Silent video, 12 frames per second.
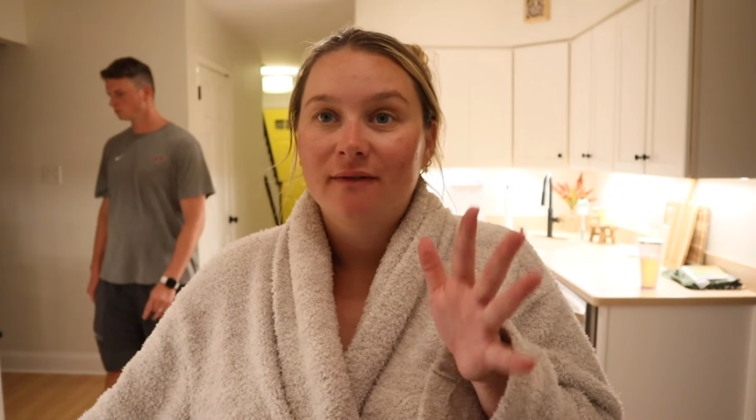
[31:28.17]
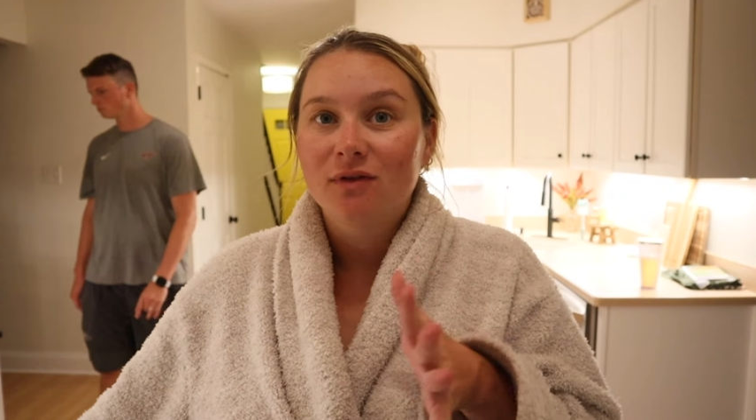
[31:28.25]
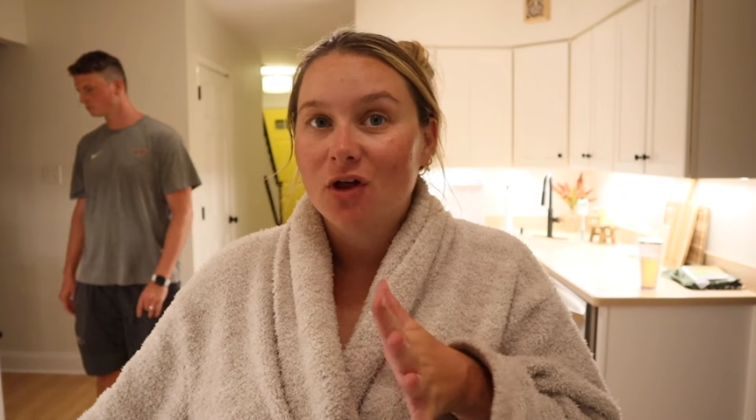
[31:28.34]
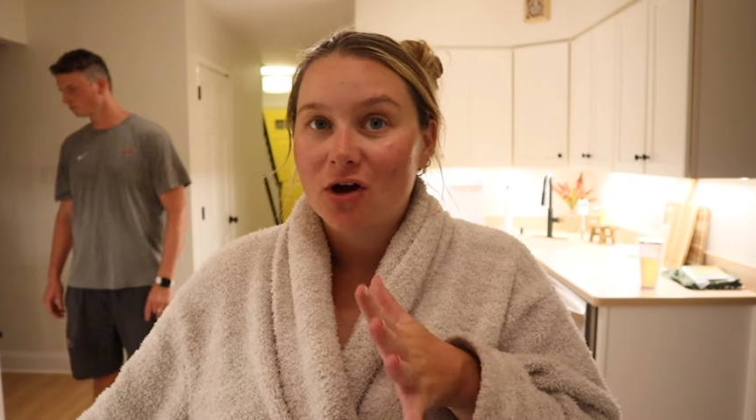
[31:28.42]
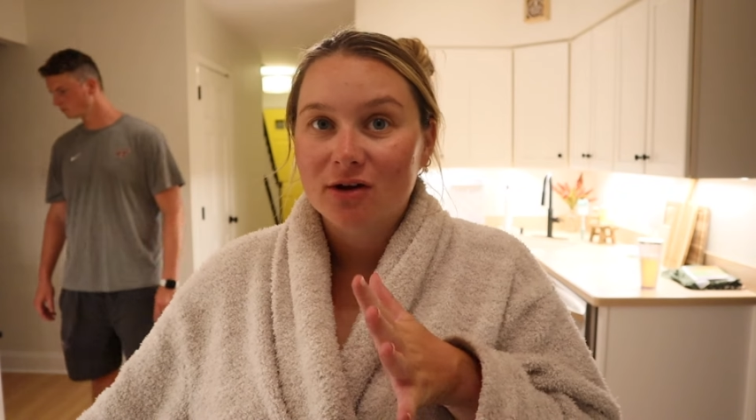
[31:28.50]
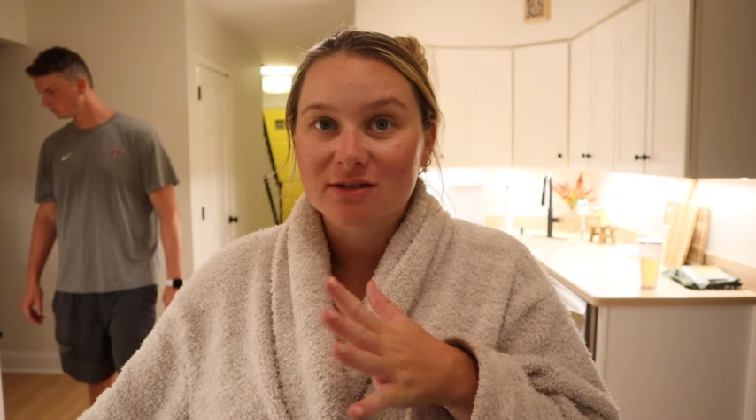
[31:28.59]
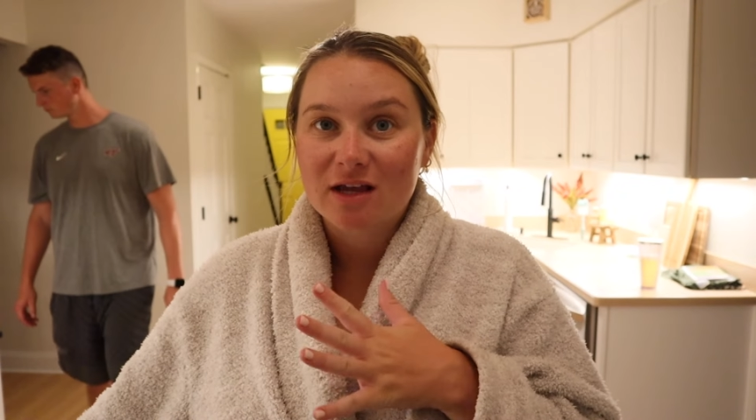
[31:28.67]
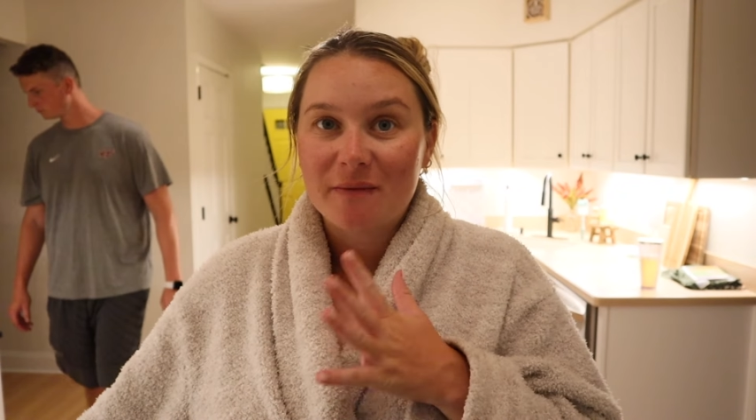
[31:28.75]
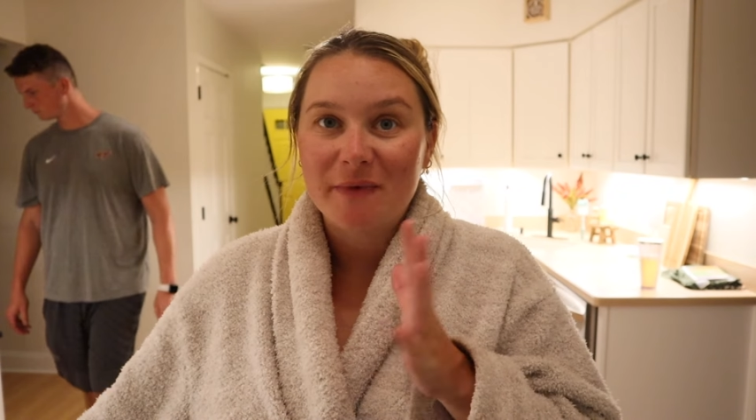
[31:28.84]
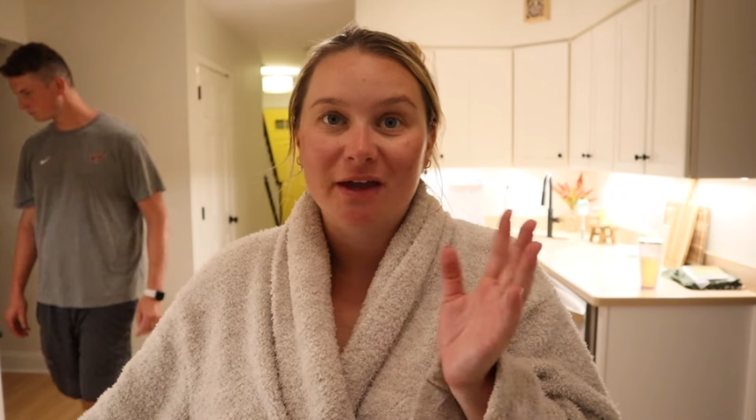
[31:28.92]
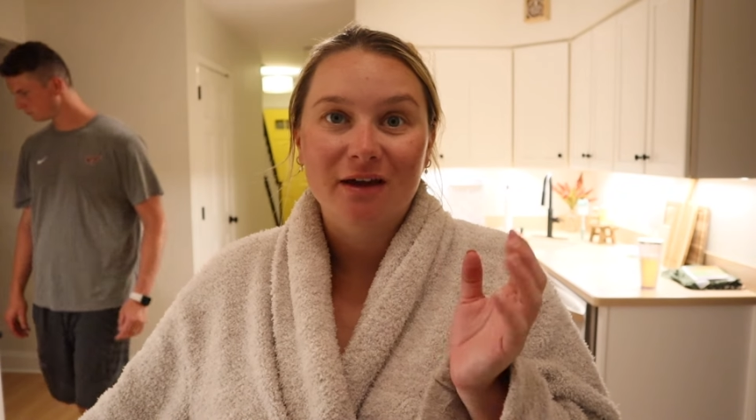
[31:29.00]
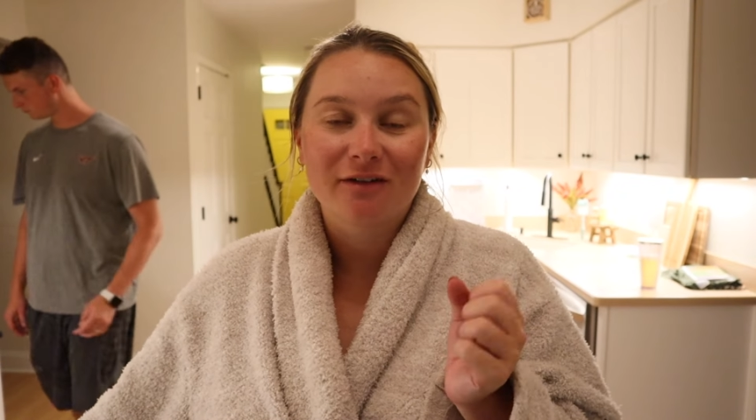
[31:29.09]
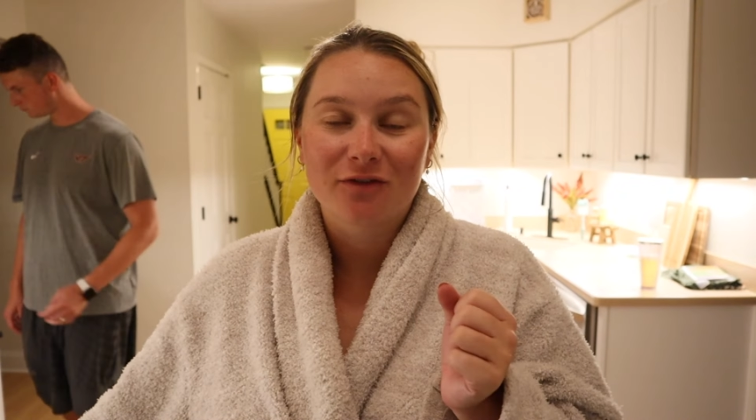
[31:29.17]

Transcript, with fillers: vlogs coming.